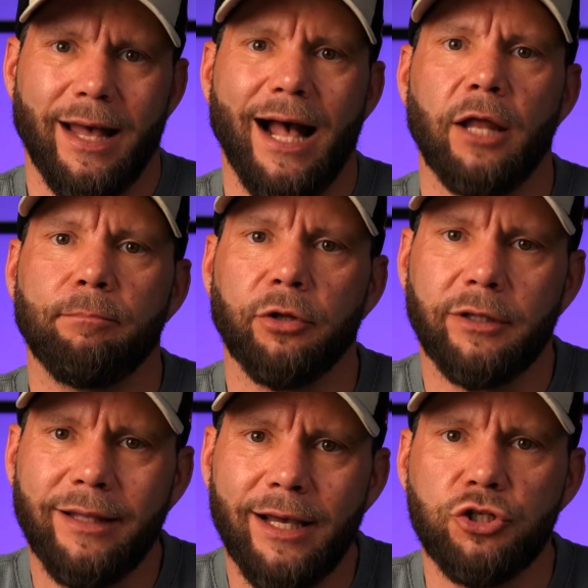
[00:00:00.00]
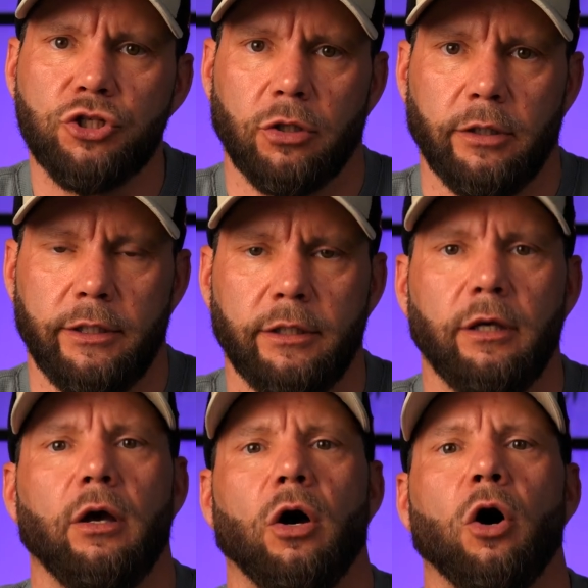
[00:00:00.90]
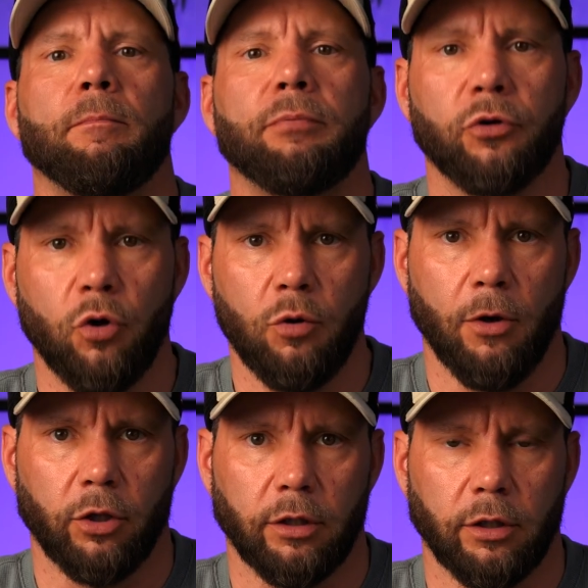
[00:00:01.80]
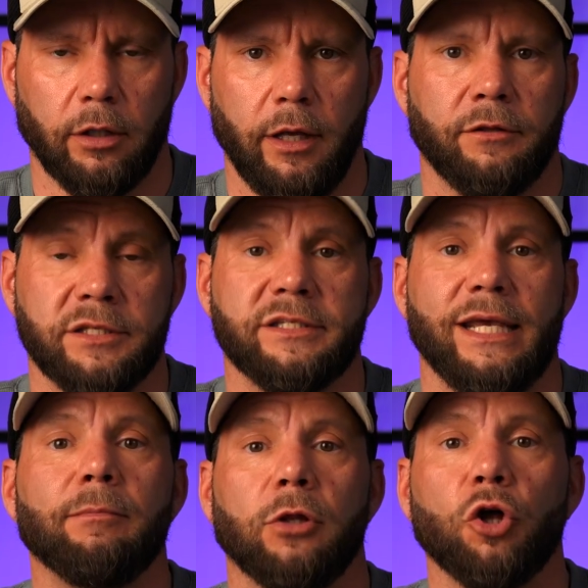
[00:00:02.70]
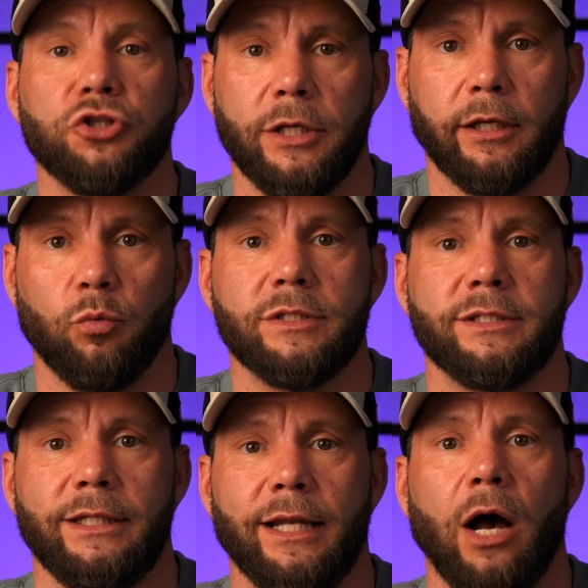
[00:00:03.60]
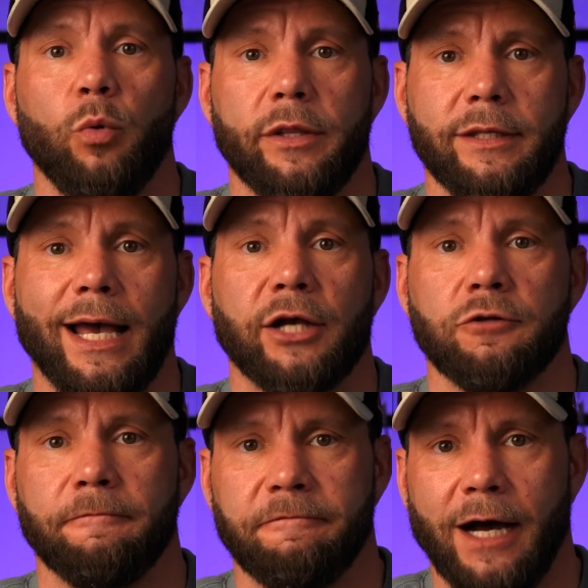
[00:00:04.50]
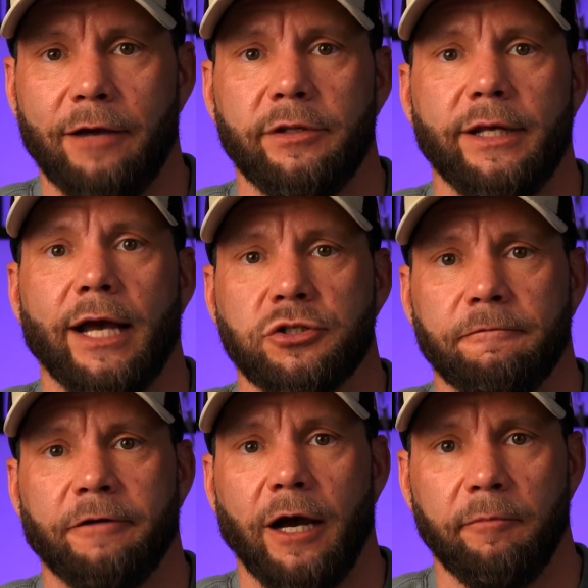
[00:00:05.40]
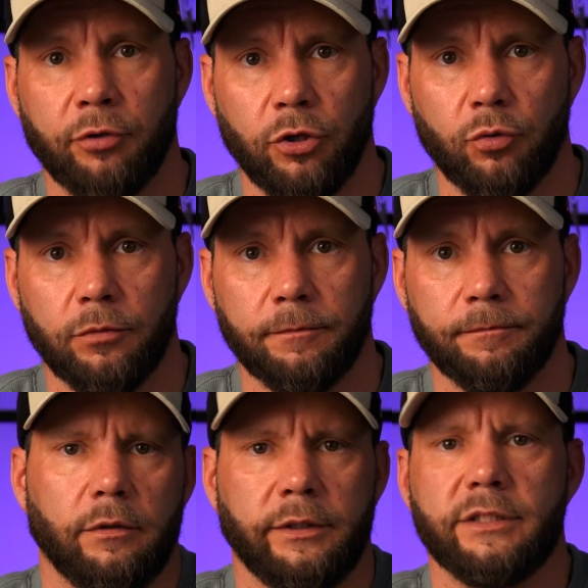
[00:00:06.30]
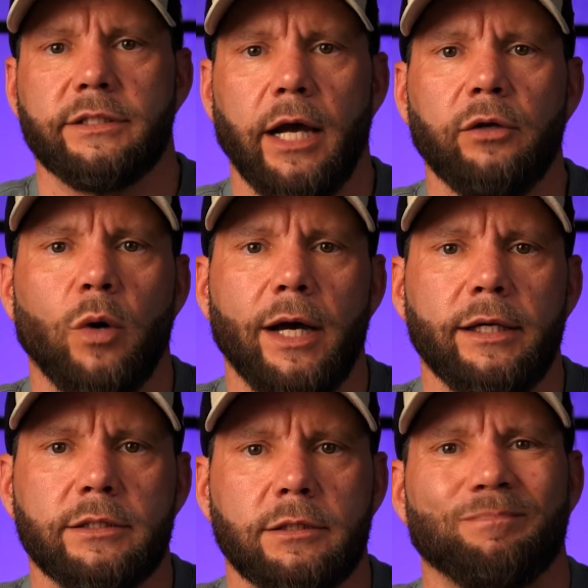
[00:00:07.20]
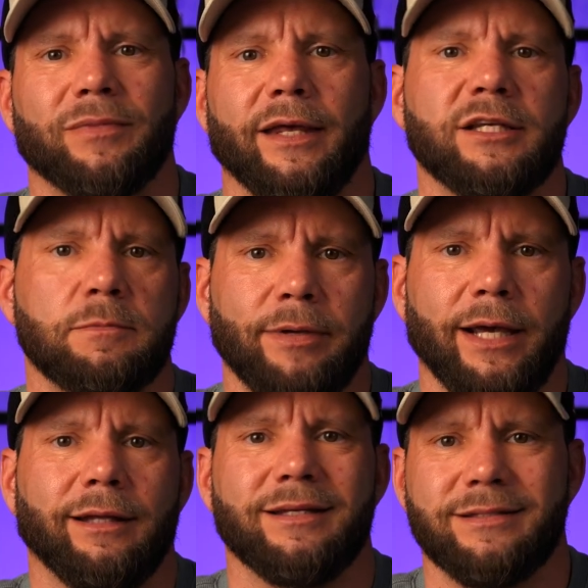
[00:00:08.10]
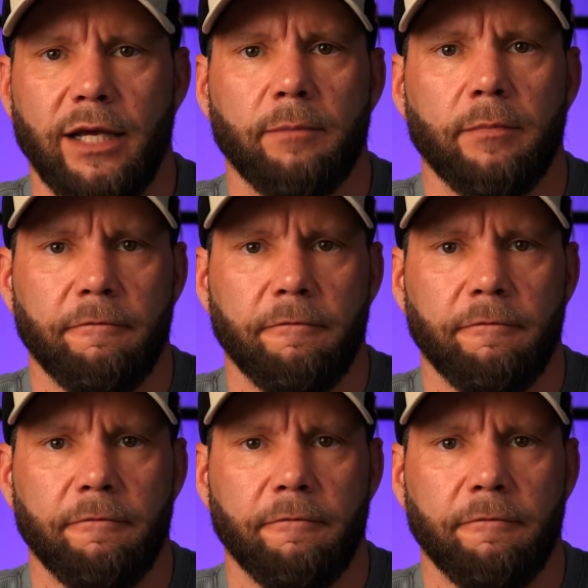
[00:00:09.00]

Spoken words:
and potentially a pro model. The same logic we see now with the Action 5 and the Action 5 Pro. Design-wise, expect the same